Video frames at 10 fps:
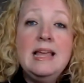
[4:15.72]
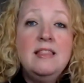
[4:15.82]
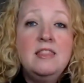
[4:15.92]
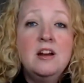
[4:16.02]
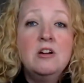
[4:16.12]

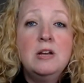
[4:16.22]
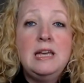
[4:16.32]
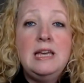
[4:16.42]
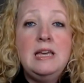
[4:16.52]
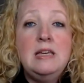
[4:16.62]
they're going to
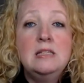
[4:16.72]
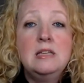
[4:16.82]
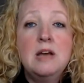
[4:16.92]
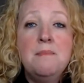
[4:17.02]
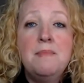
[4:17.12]
easily
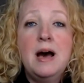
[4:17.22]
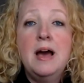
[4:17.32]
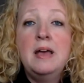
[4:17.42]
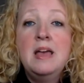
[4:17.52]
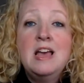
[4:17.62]
come
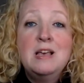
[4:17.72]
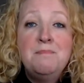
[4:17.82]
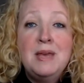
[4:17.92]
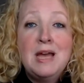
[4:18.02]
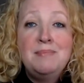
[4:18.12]
by,
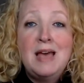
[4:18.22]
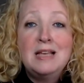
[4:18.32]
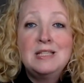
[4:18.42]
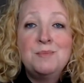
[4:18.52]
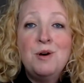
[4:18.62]
pick up that
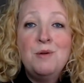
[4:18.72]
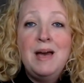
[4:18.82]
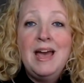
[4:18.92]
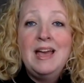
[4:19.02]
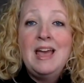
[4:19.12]
small
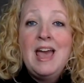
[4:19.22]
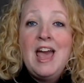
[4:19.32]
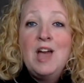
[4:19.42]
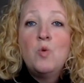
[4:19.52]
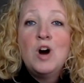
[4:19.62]
bag,
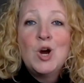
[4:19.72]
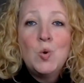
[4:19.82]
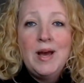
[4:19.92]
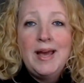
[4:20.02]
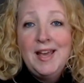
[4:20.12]
and walk
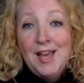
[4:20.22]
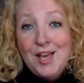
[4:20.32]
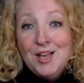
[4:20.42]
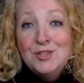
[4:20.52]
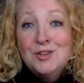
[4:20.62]
away.
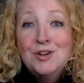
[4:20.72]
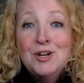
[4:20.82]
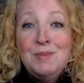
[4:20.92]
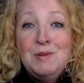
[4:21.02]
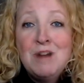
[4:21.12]
So they're going
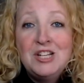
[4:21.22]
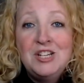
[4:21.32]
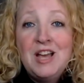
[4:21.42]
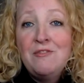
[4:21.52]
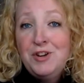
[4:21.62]
to be
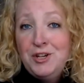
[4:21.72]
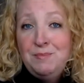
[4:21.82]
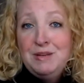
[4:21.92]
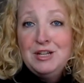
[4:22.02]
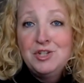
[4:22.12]
watching out for you to
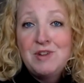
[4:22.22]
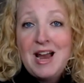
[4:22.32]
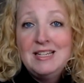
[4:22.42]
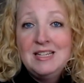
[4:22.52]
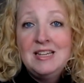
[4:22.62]
be
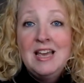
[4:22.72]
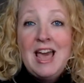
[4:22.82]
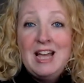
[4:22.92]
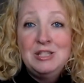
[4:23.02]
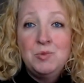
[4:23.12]
distracted
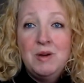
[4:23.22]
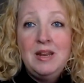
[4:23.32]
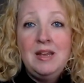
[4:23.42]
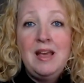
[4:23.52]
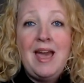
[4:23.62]
and
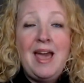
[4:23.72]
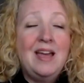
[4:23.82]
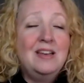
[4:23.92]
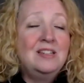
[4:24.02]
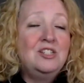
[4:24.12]
sweaty
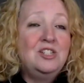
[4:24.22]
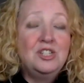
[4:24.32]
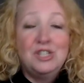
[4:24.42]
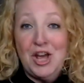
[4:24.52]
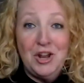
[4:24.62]
and
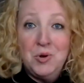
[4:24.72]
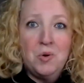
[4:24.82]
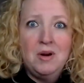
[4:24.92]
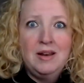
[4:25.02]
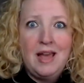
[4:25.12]
just
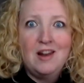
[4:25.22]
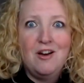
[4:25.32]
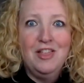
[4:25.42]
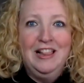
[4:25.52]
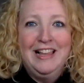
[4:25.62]
annoyed at
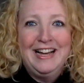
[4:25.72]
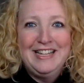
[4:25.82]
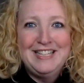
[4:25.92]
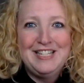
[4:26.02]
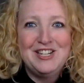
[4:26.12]
all the
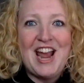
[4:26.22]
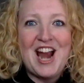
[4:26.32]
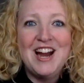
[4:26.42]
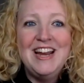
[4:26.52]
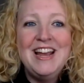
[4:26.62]
luggage that you're
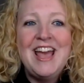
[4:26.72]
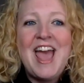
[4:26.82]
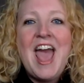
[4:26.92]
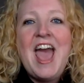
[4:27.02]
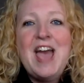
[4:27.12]
carrying
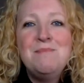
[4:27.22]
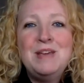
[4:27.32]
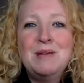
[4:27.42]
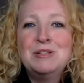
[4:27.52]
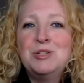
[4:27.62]
and be
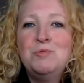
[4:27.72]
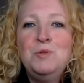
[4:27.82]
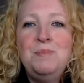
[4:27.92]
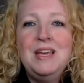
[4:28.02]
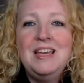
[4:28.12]
able to
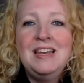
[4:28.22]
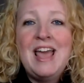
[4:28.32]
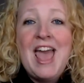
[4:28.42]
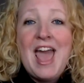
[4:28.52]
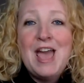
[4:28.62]
swoop in
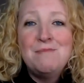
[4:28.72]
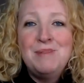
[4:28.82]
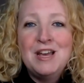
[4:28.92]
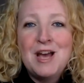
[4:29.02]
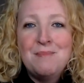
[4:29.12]
and
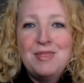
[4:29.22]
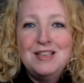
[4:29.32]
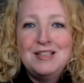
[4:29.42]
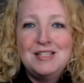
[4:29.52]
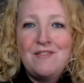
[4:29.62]
pick up the
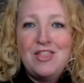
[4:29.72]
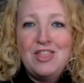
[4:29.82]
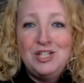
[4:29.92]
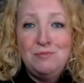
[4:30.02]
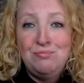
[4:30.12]
stuff
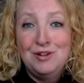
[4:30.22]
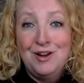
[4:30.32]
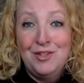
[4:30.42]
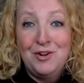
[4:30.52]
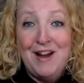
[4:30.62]
that you put on
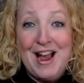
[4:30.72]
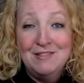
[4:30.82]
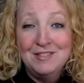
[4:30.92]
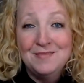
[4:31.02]
the ground.